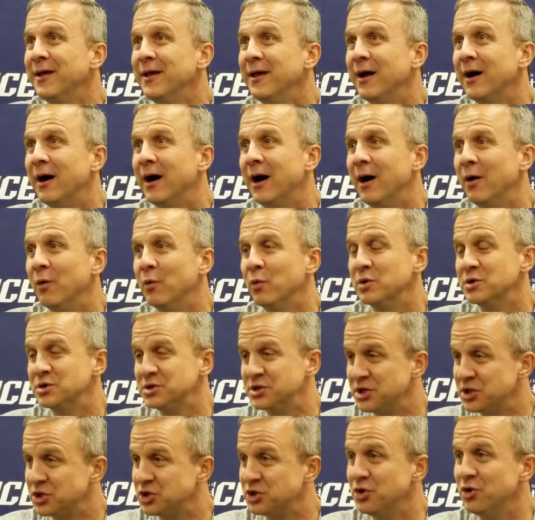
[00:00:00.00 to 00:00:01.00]
Whereas
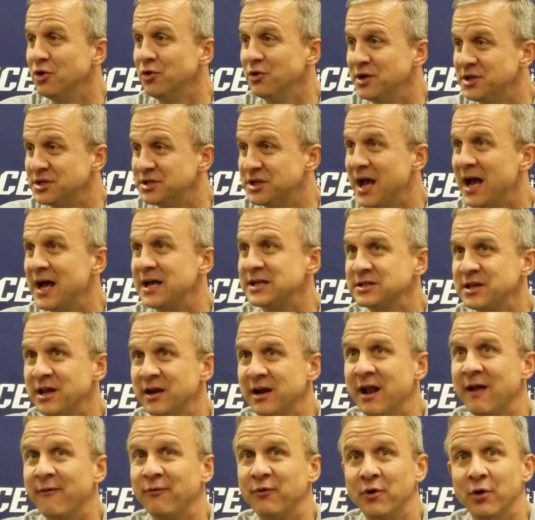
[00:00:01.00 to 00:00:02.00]
this year, these guys kind of
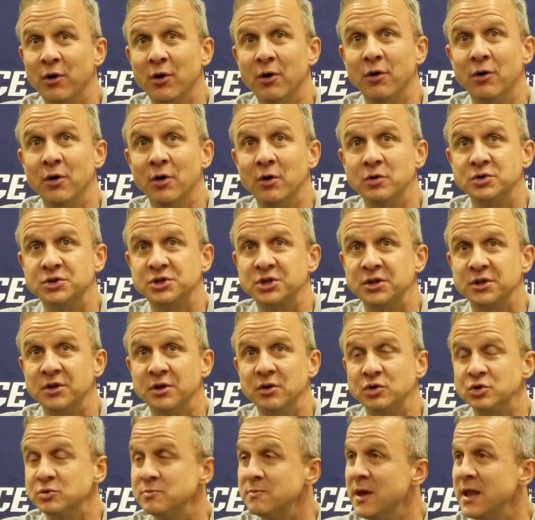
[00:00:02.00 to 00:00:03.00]
have to earn
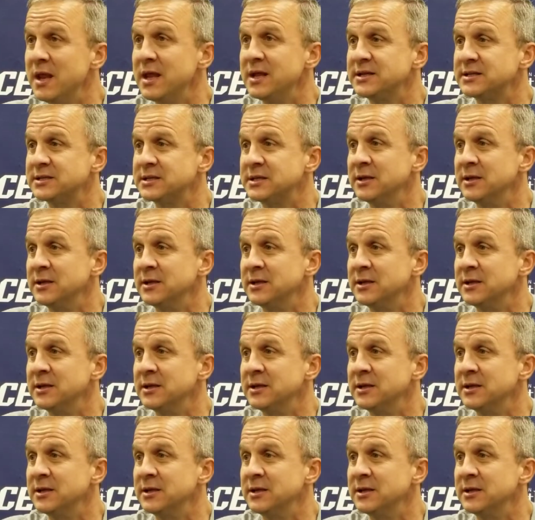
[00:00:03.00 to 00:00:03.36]
those minutes,